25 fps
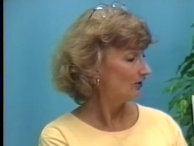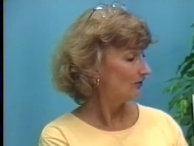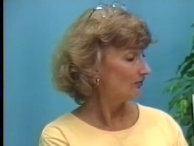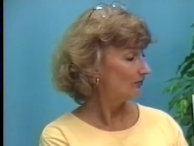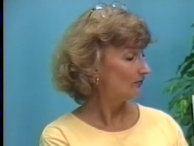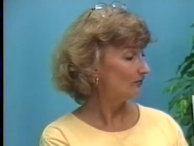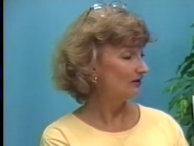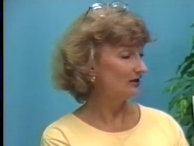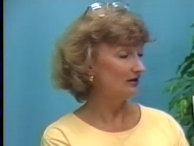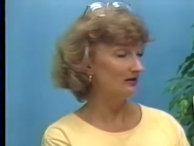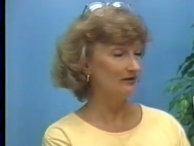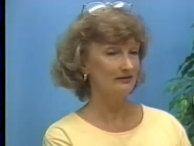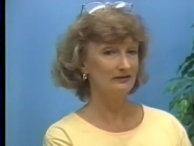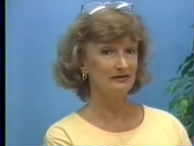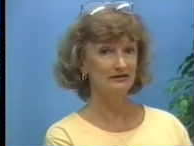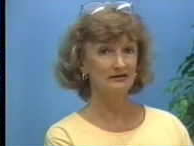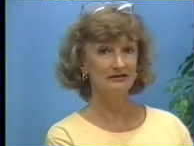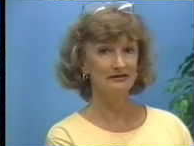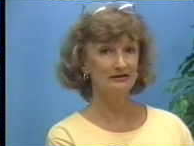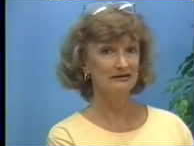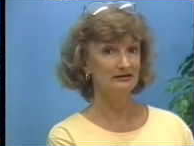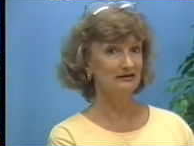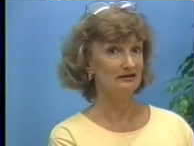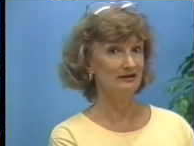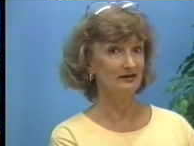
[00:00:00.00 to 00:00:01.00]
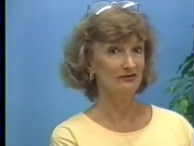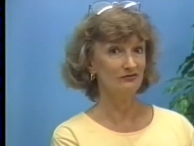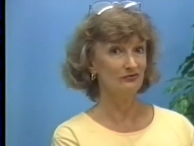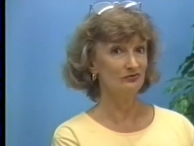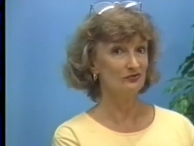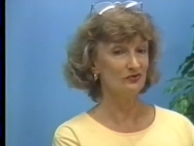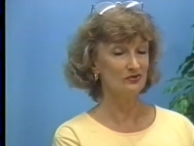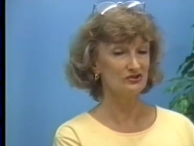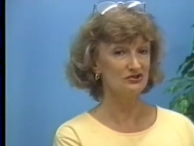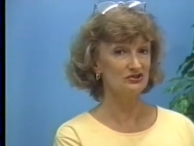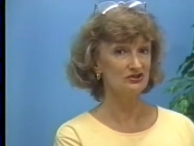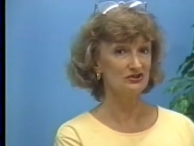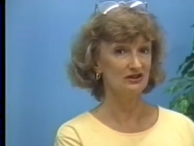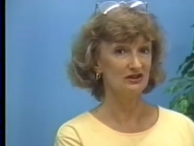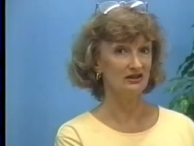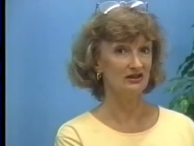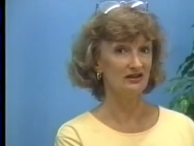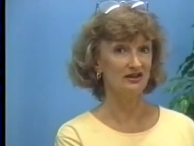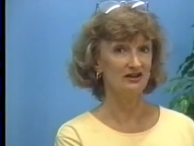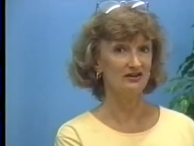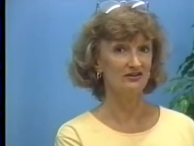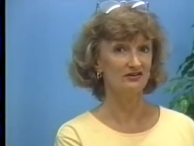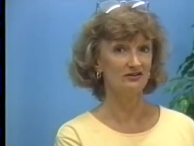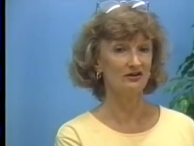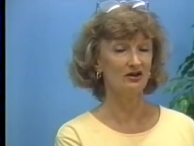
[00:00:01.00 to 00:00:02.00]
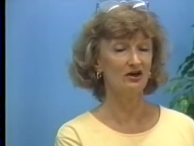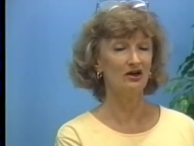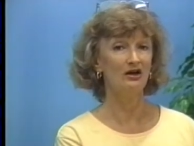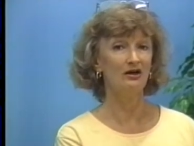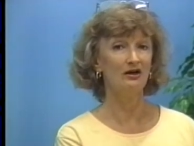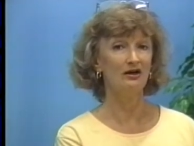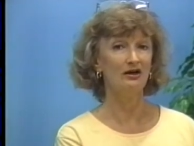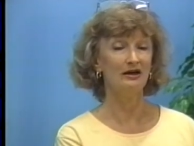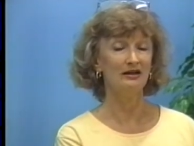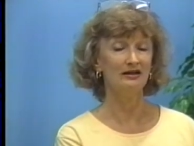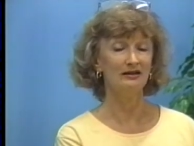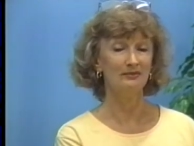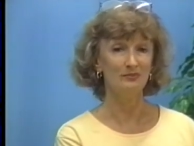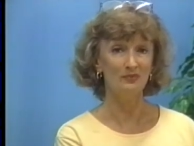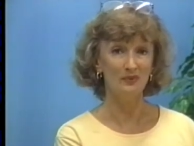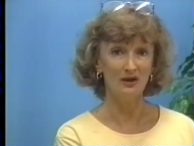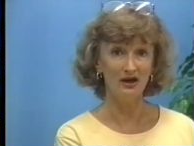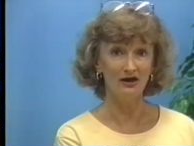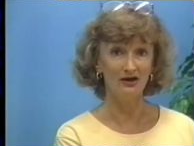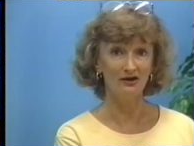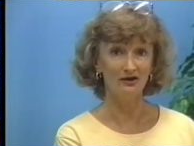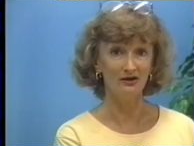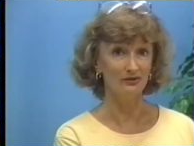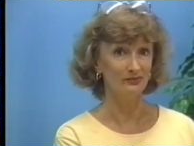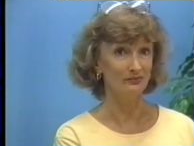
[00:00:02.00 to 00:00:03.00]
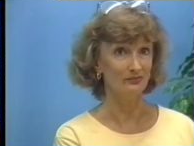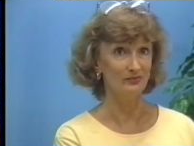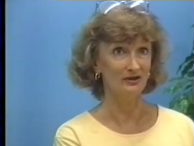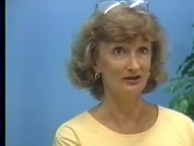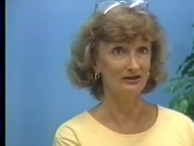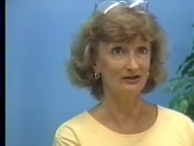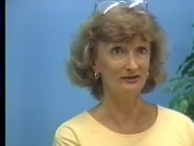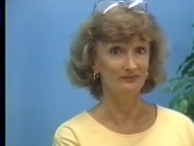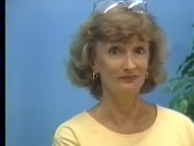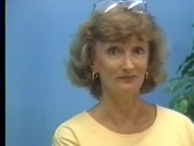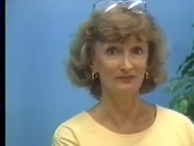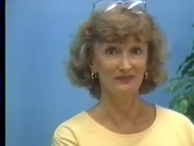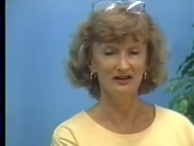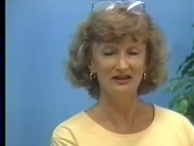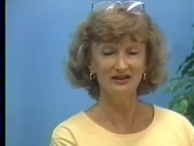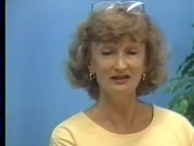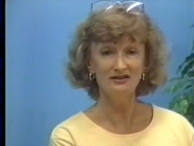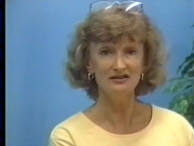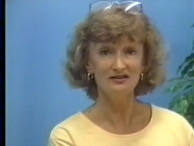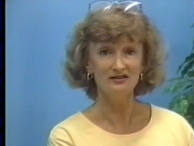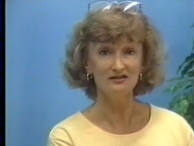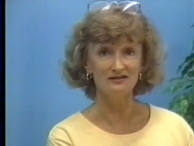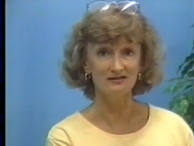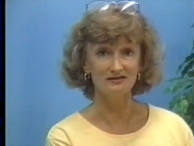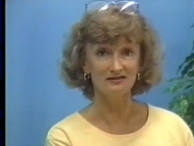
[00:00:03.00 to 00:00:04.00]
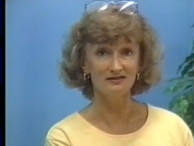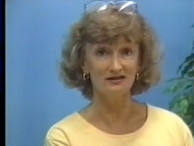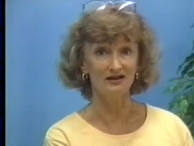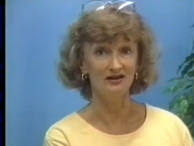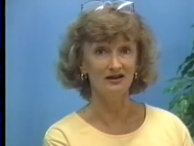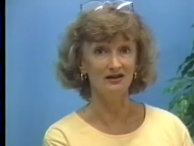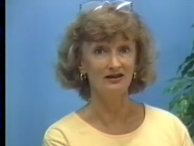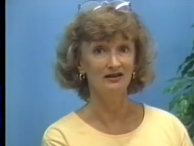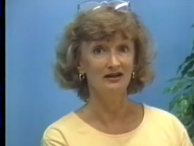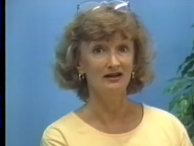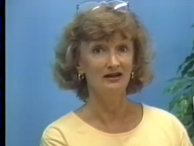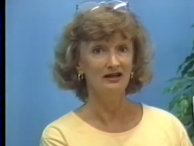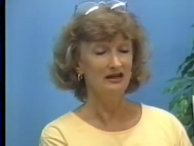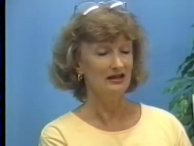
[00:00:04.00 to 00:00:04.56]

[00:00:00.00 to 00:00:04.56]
Well, uh, unfortunately, they saw our um, Indian sign,